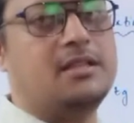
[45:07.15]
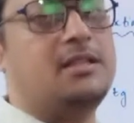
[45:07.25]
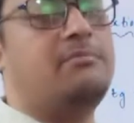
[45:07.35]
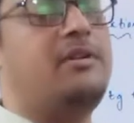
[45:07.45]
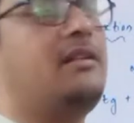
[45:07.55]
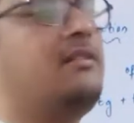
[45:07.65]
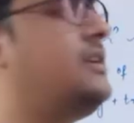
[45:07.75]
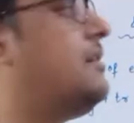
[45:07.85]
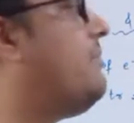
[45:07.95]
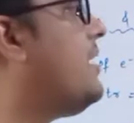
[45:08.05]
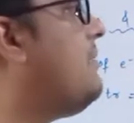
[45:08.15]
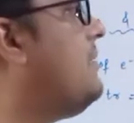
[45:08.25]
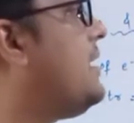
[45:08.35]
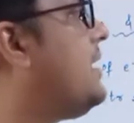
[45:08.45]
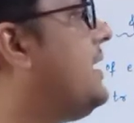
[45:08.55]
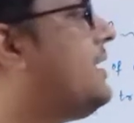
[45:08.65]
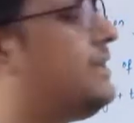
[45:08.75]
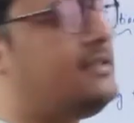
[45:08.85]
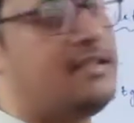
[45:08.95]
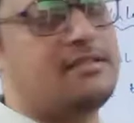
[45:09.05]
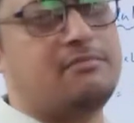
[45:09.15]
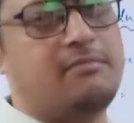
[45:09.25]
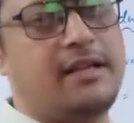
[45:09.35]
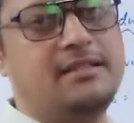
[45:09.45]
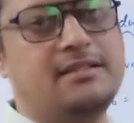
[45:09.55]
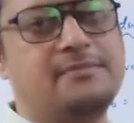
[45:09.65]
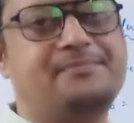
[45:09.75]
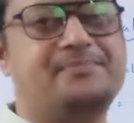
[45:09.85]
The bunching parameter increases means